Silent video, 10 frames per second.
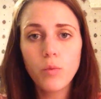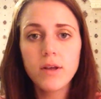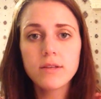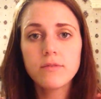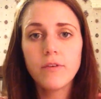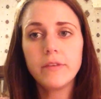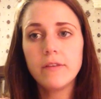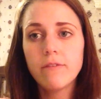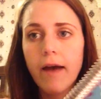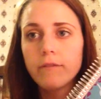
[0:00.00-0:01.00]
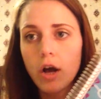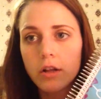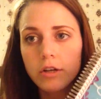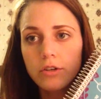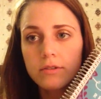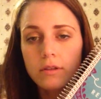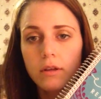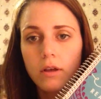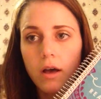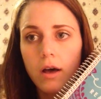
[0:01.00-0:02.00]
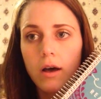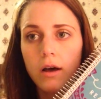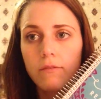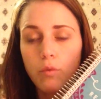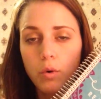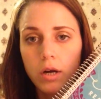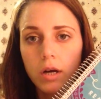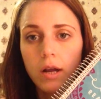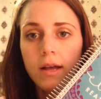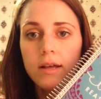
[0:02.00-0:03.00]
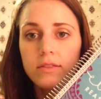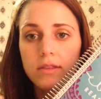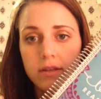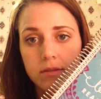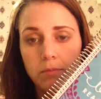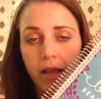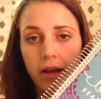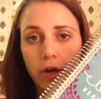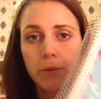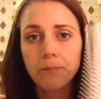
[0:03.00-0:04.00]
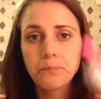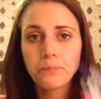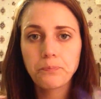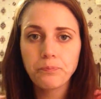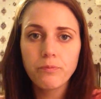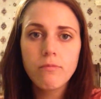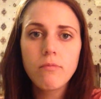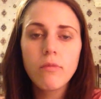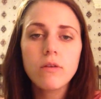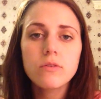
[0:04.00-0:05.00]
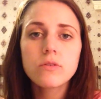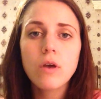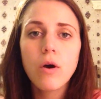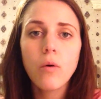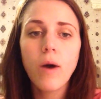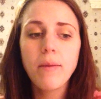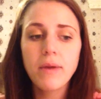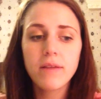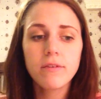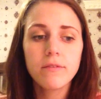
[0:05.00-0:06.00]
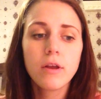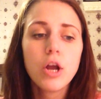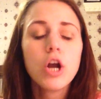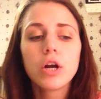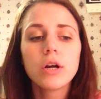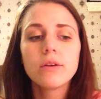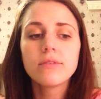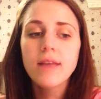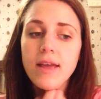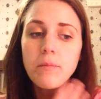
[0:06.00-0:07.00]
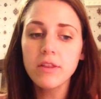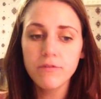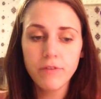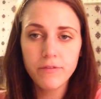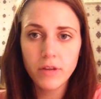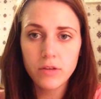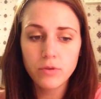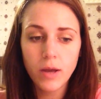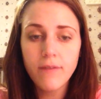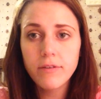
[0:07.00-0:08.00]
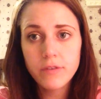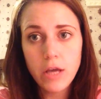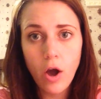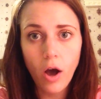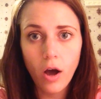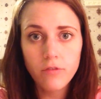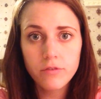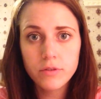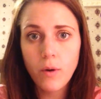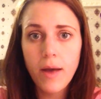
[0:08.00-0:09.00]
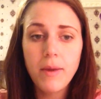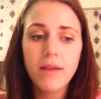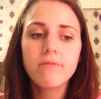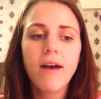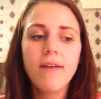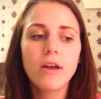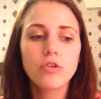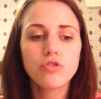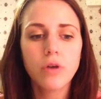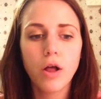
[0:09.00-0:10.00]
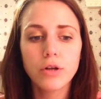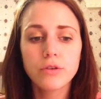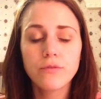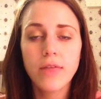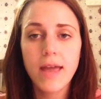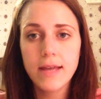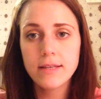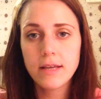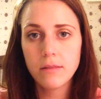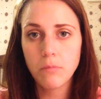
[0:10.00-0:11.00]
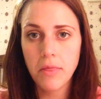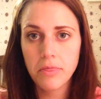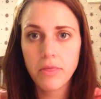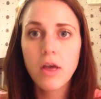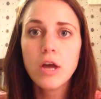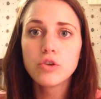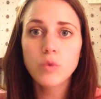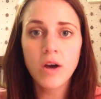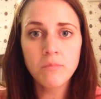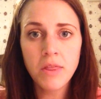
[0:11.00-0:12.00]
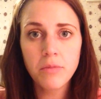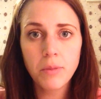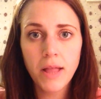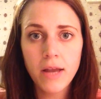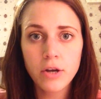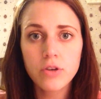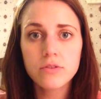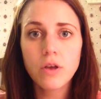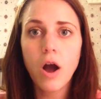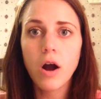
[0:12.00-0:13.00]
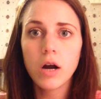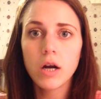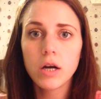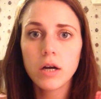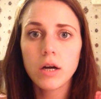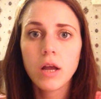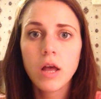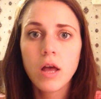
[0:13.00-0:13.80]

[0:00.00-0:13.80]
was $55 for this planner. So I paid they gave me the 50, so I got 50 off. So I paid $5 extra for the 18-month. 12-month planners are